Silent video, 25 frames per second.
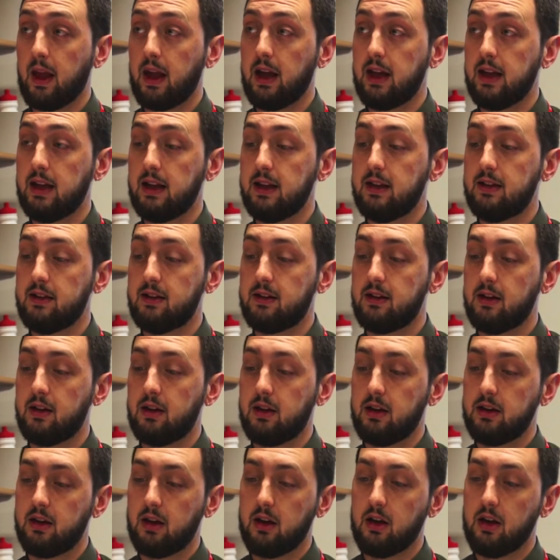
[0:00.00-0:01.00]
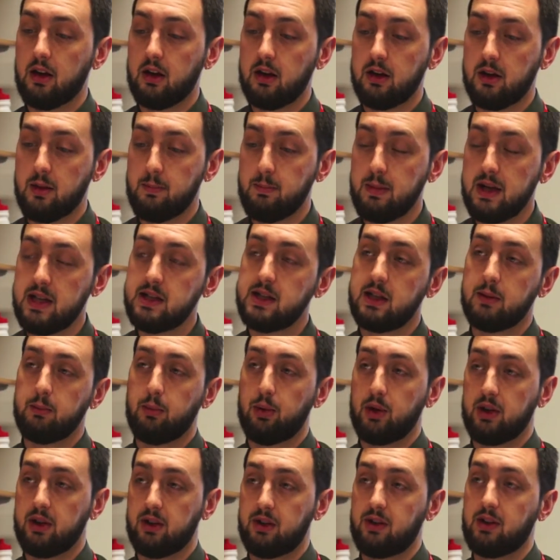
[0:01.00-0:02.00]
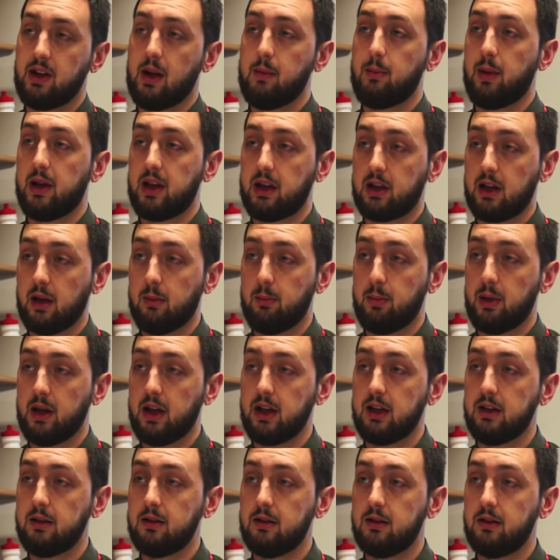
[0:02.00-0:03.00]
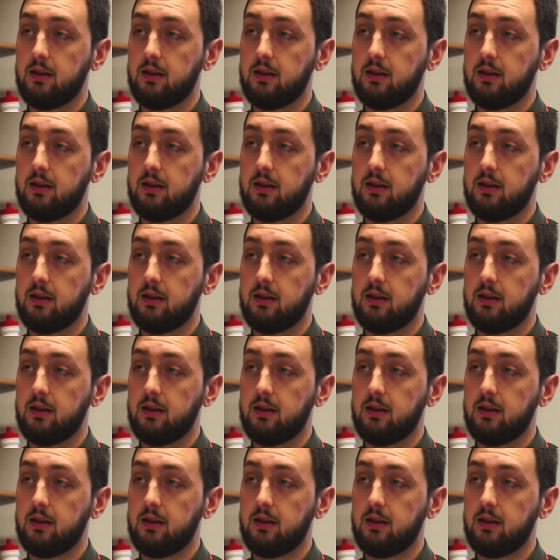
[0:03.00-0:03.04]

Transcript: is the meeting points set by the company.